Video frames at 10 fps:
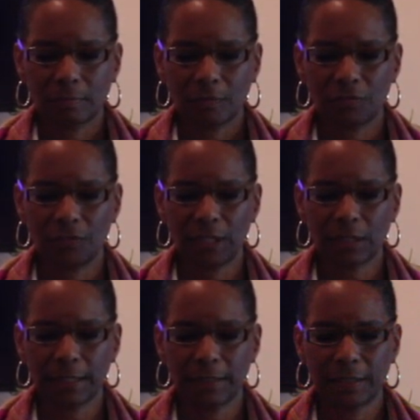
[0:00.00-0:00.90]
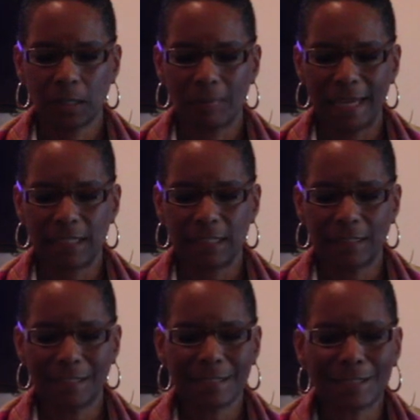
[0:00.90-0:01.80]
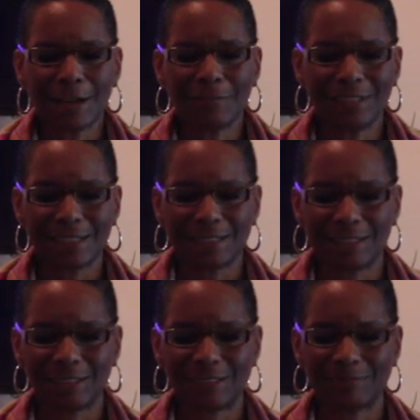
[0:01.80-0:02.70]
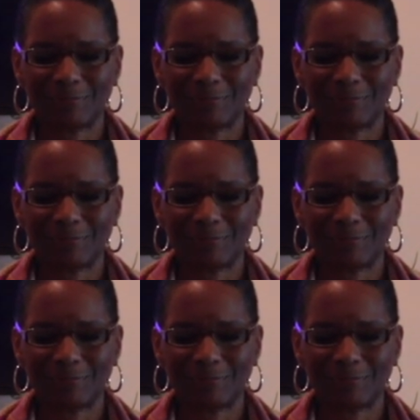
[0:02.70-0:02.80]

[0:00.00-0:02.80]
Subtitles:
Feeling the amazingness of it.